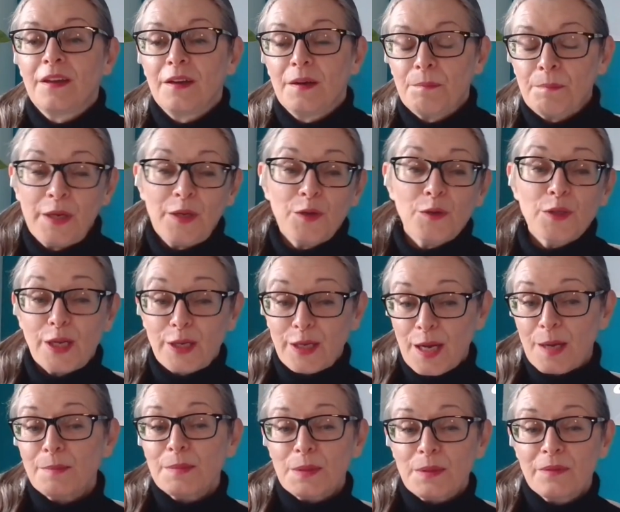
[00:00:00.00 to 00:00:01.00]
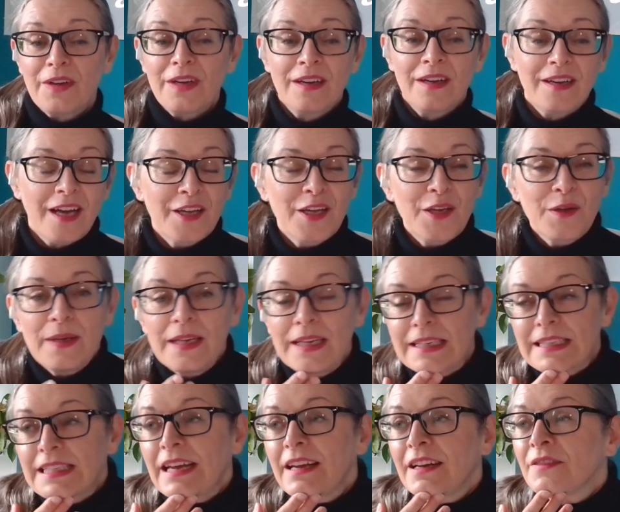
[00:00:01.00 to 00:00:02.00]
but also comes with a
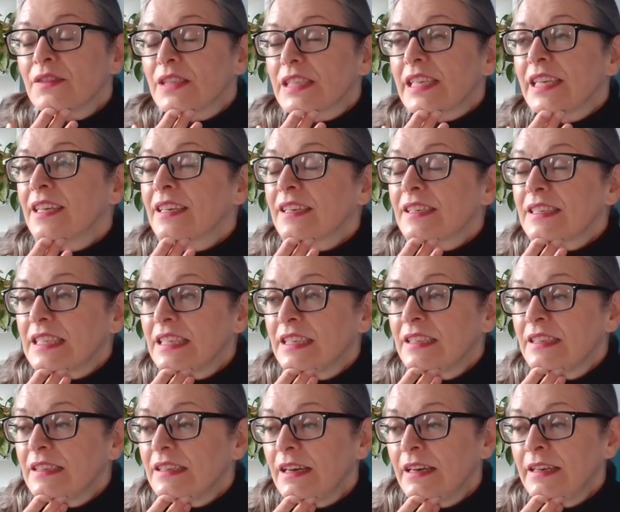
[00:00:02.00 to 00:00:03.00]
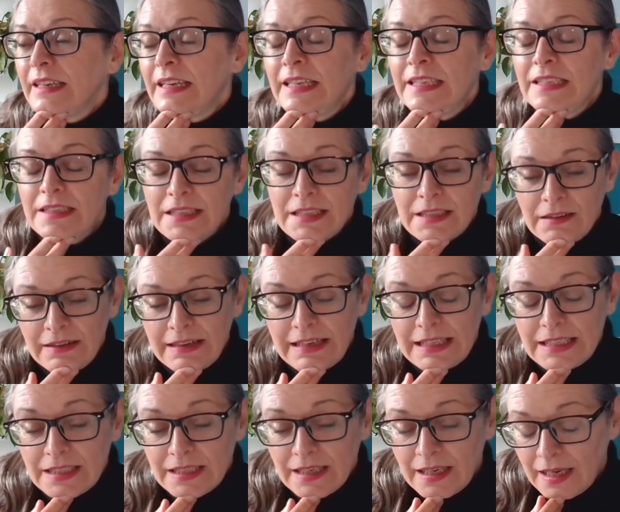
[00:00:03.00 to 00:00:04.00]
unique set of skills and
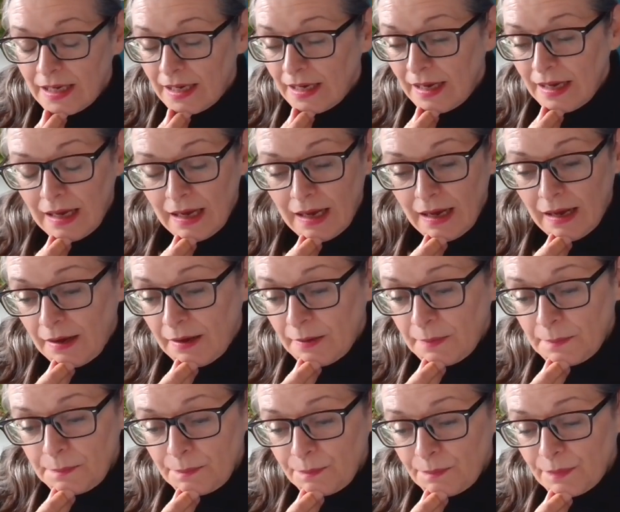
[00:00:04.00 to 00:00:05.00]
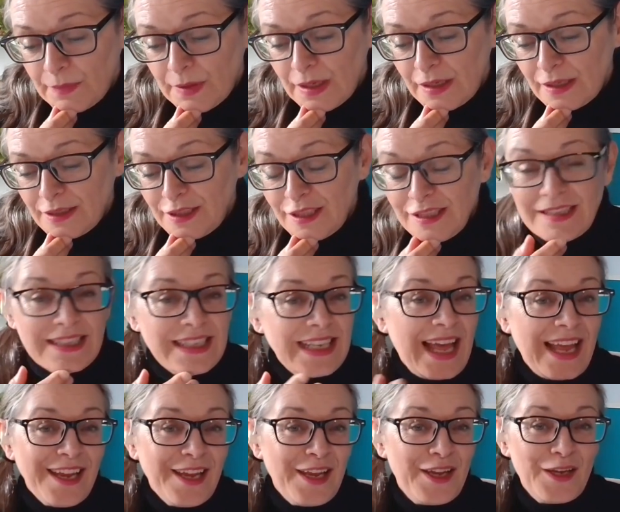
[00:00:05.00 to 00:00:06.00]
insight. Just
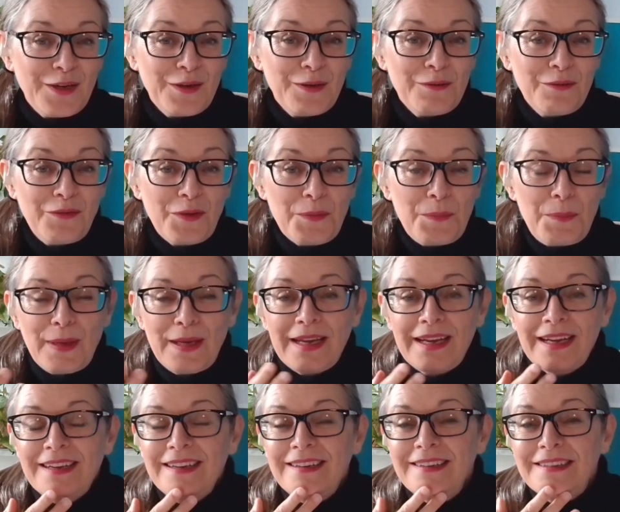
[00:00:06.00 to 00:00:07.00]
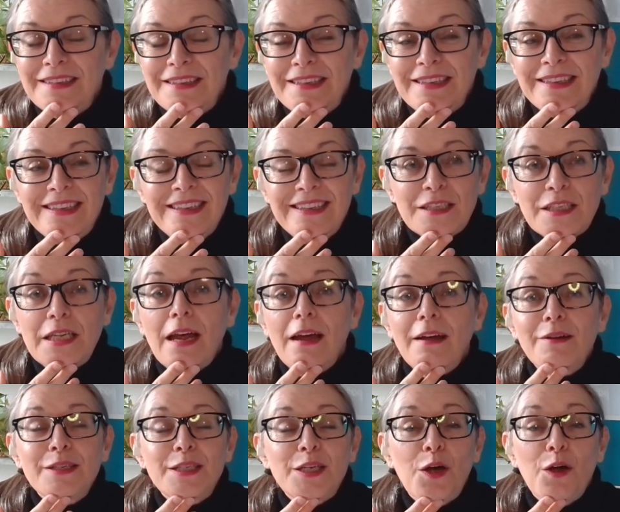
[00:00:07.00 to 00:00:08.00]
thank you for being
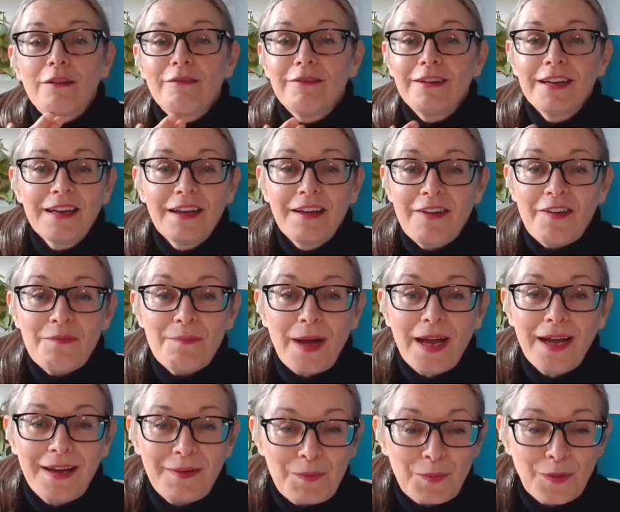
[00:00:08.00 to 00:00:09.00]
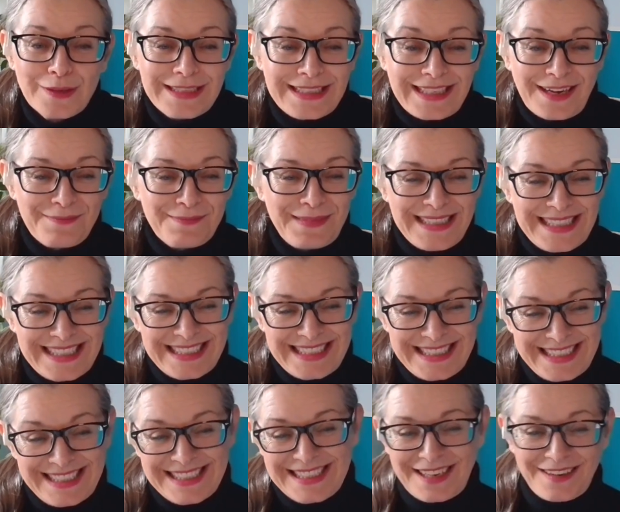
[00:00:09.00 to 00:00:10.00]
so tolerant of my WhatsApp
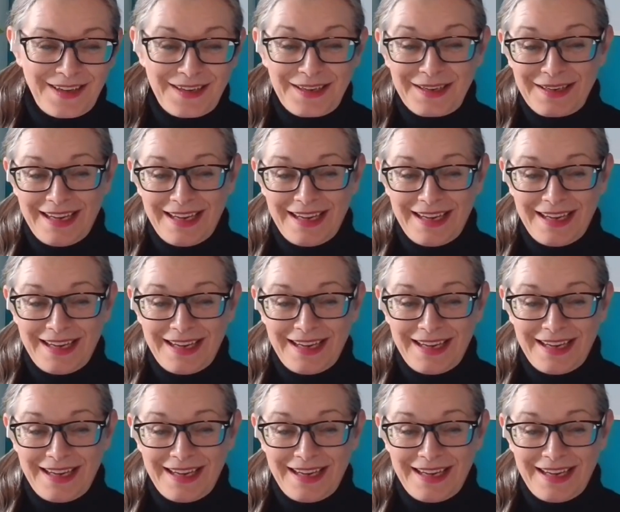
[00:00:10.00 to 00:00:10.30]
messages.